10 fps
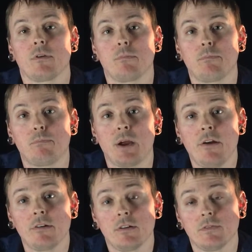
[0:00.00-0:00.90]
the
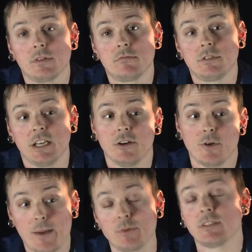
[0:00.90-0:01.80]
parent of a teen
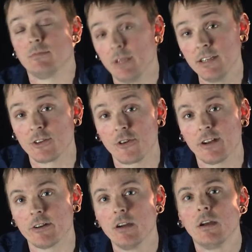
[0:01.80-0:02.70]
who happens to be in
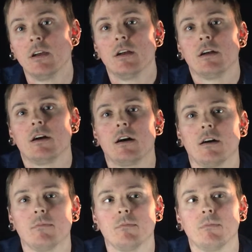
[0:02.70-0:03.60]
Greater,
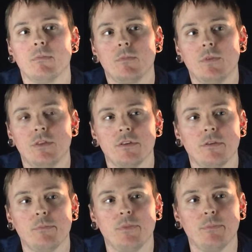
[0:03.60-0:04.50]

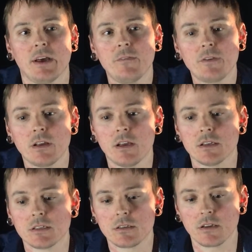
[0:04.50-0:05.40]
the benefit
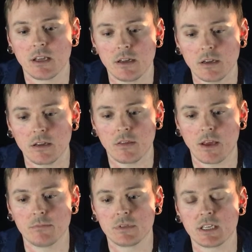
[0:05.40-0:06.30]
is getting
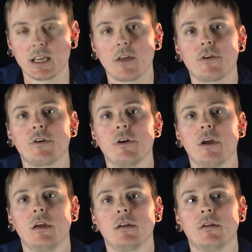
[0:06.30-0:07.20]
them together
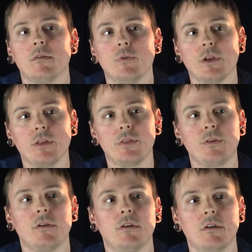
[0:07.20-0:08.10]
with
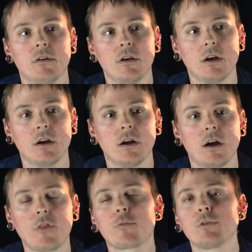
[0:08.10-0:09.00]

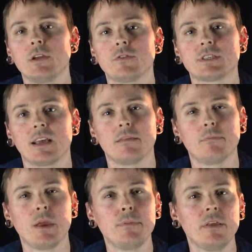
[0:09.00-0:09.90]
other believers
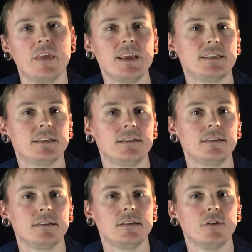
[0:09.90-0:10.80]
that maybe they
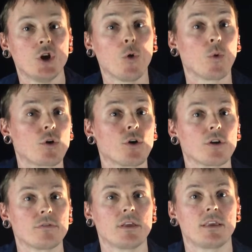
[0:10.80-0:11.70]
didn't know
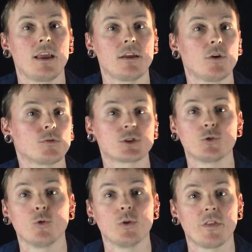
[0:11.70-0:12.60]
that they go to
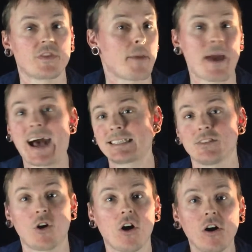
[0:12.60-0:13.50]
school with, that they pass
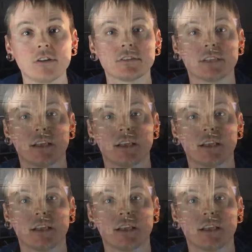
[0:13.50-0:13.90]
in the halls,